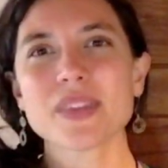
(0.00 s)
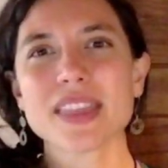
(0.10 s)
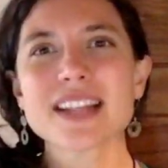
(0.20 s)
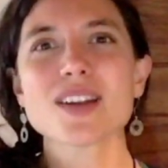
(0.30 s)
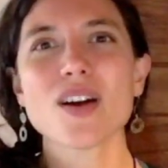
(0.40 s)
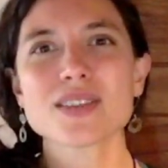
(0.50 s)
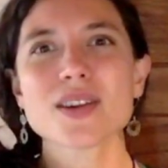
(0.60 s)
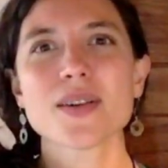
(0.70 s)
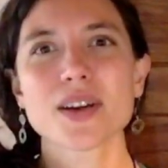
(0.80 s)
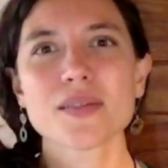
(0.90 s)
that's
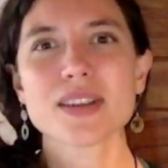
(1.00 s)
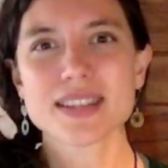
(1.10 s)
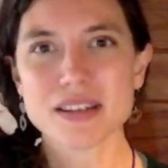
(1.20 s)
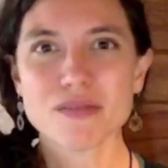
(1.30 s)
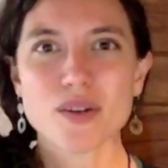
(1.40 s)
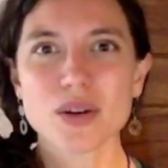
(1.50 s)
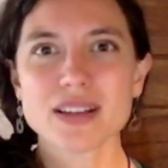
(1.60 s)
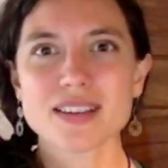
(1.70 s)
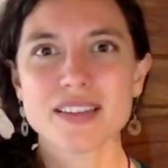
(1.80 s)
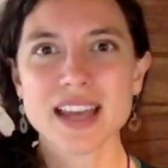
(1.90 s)
also a good reason to
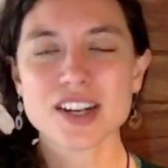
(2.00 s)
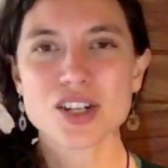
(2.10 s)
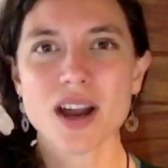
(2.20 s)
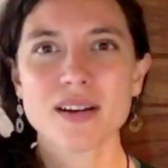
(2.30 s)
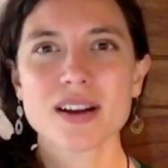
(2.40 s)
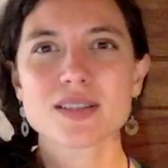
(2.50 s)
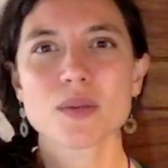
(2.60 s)
focus on that chakra.